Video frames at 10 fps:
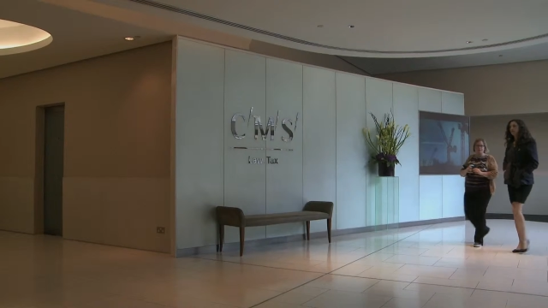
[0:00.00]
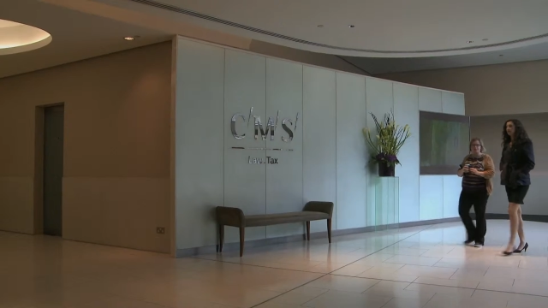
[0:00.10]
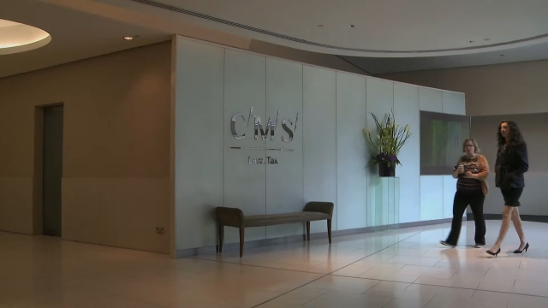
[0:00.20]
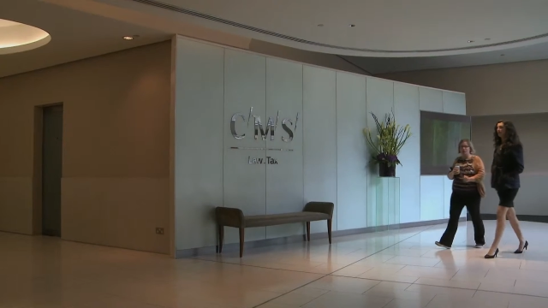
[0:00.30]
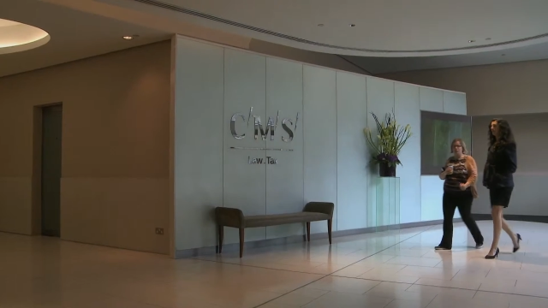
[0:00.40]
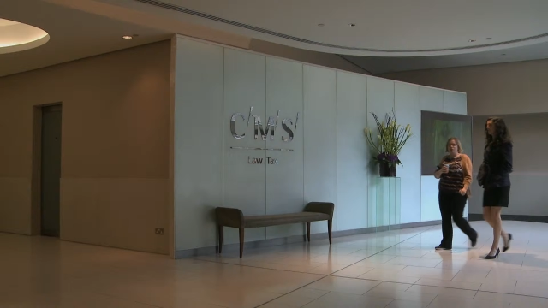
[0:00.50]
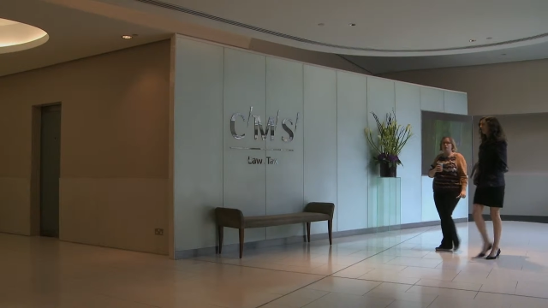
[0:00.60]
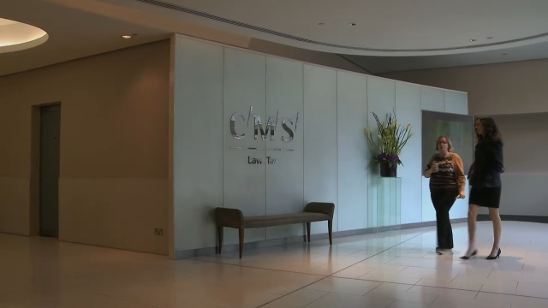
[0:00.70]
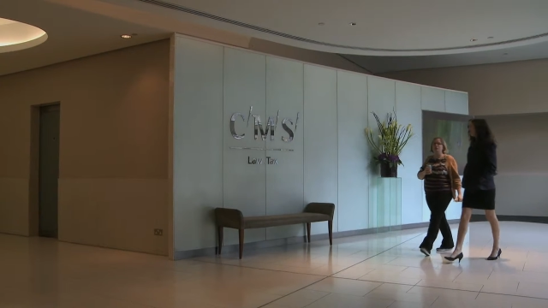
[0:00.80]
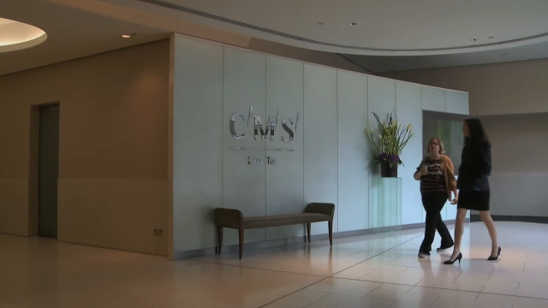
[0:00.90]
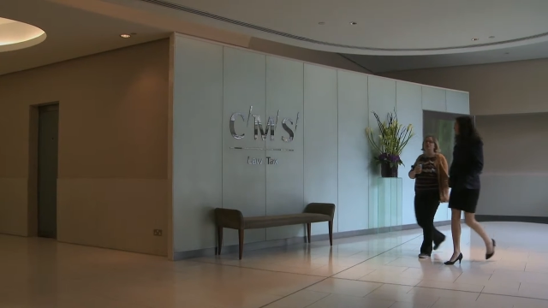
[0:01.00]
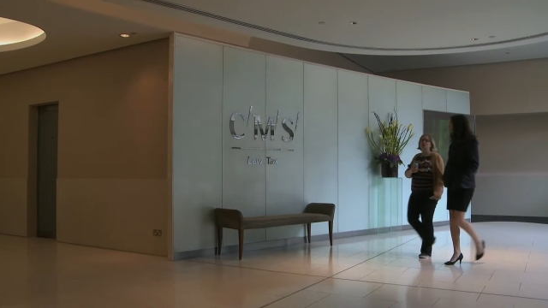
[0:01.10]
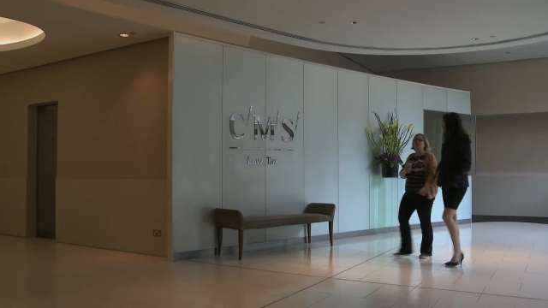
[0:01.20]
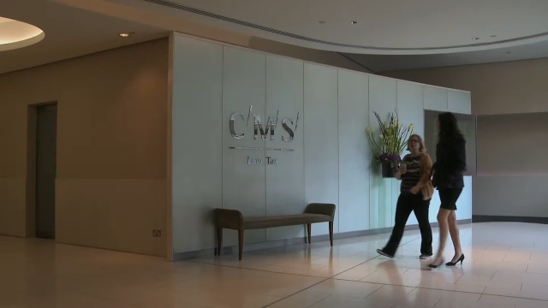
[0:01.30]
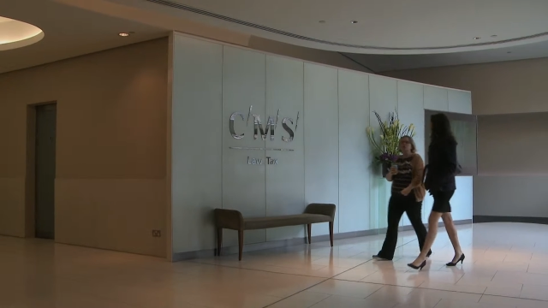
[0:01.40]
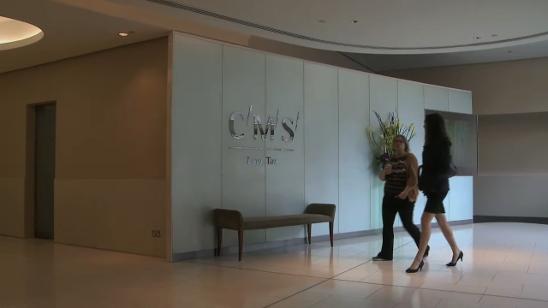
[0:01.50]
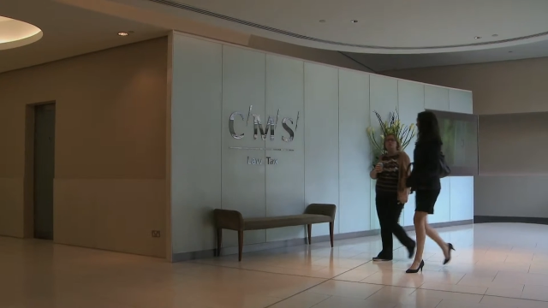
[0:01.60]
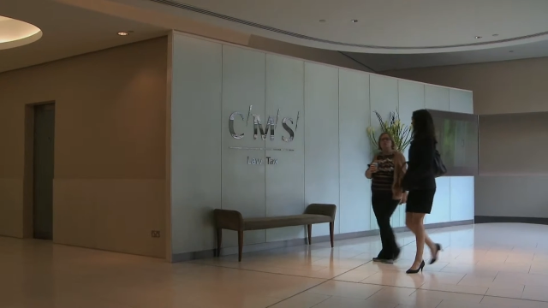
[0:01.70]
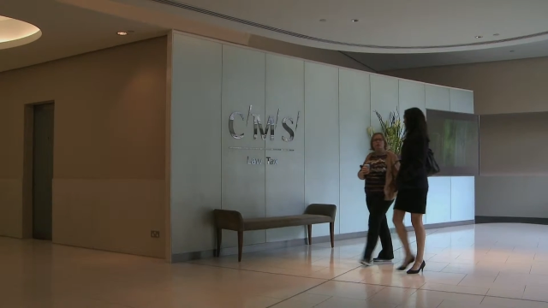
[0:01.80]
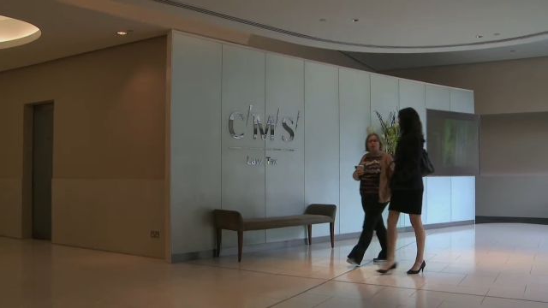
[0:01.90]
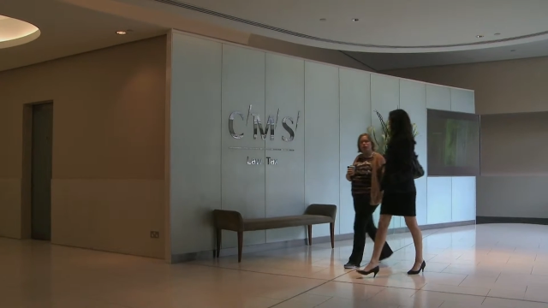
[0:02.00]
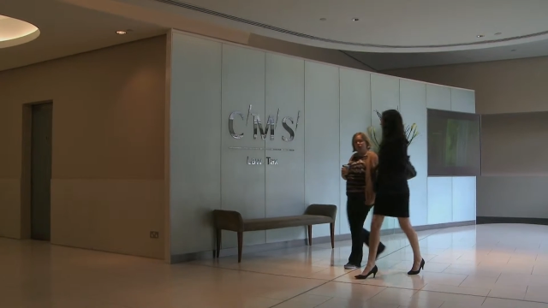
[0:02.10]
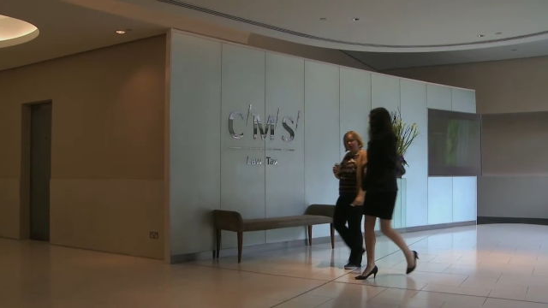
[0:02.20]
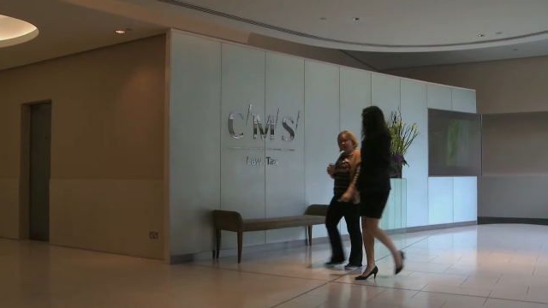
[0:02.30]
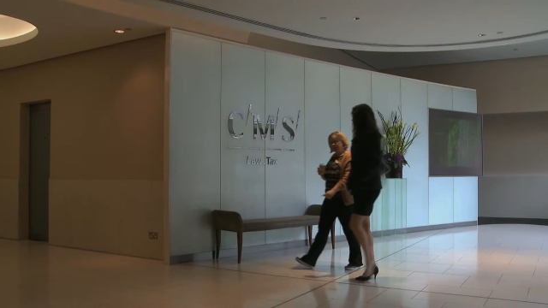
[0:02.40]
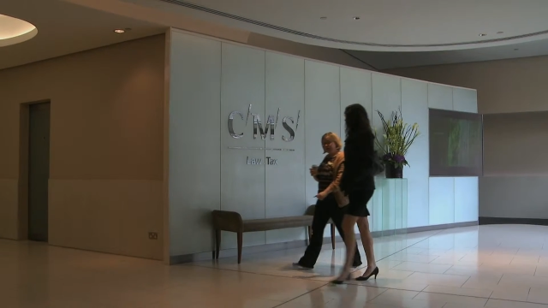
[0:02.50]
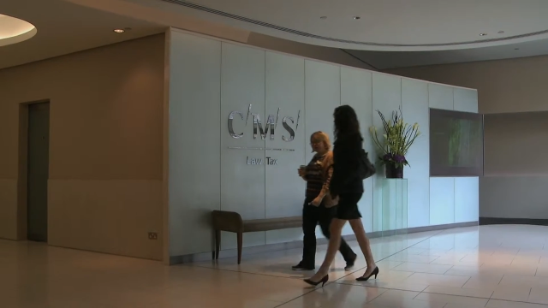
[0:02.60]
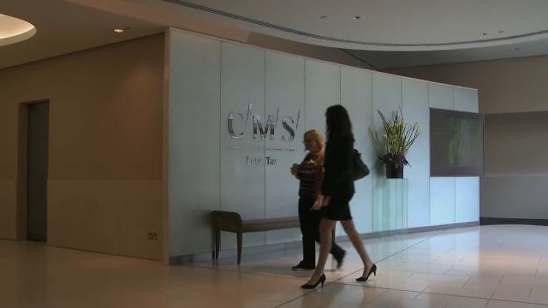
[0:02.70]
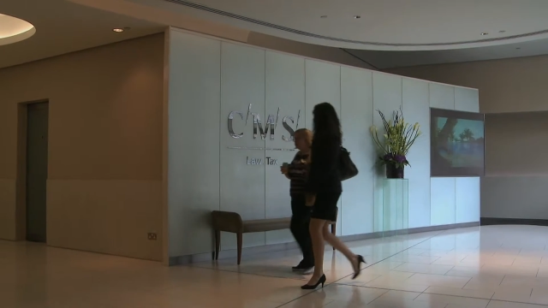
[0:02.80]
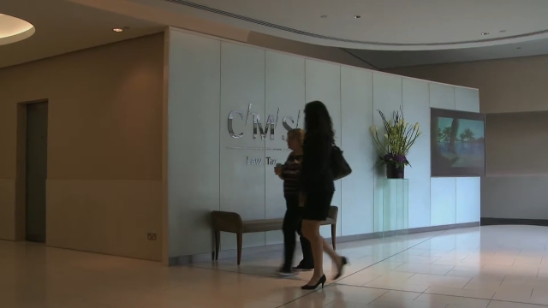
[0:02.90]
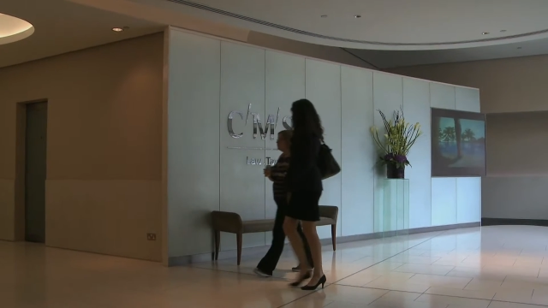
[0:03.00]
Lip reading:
(no speaker visible)